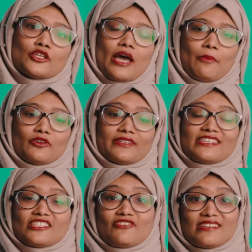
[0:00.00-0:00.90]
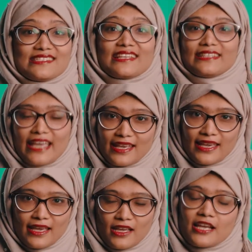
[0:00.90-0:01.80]
about the strategic
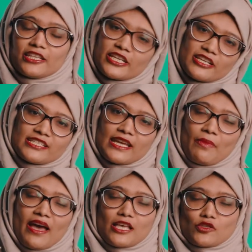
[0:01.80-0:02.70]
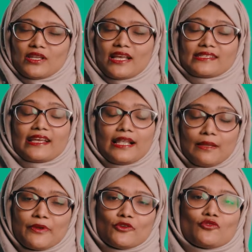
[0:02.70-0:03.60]
thinking, leadership as well as
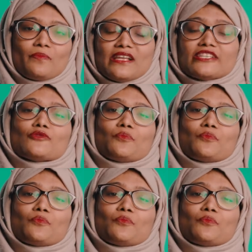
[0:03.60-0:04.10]
help you to build your